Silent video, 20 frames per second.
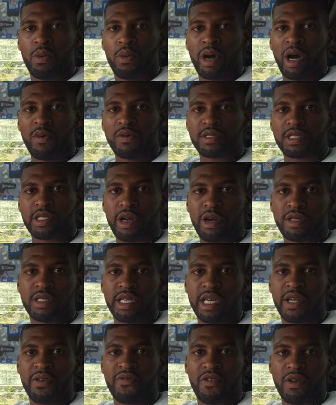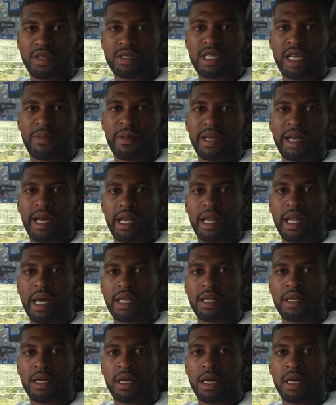Well, I was 13 first time I got
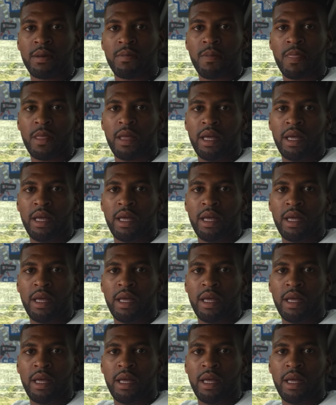locked up